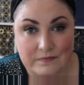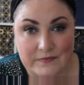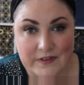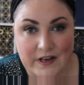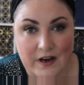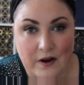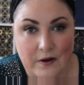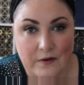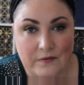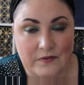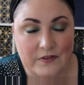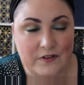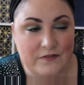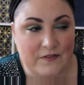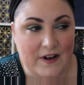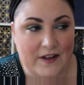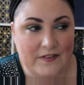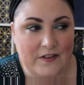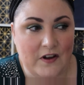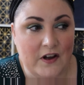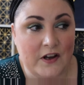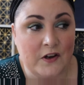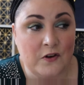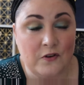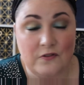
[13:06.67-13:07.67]
You know, the fact
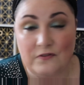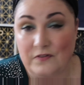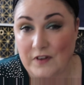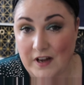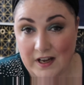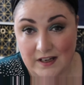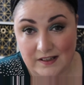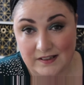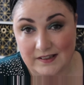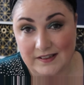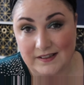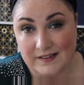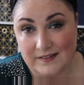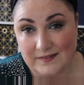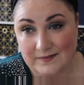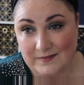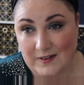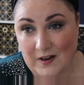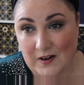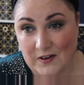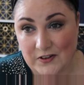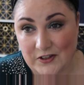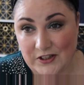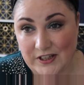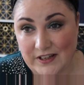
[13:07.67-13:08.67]
that I got first
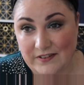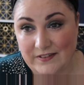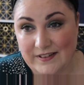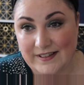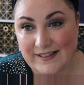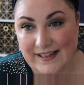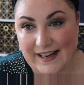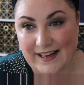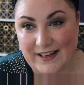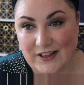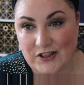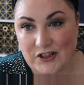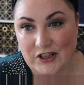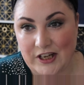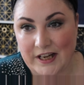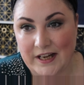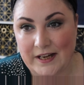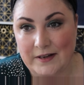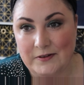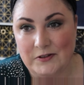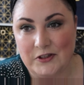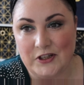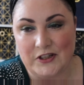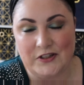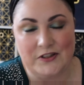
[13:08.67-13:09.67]
last year and second
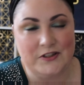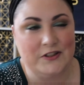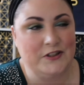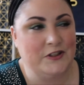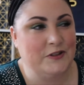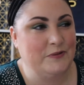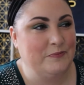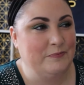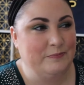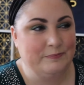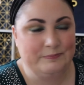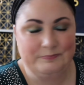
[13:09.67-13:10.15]
year just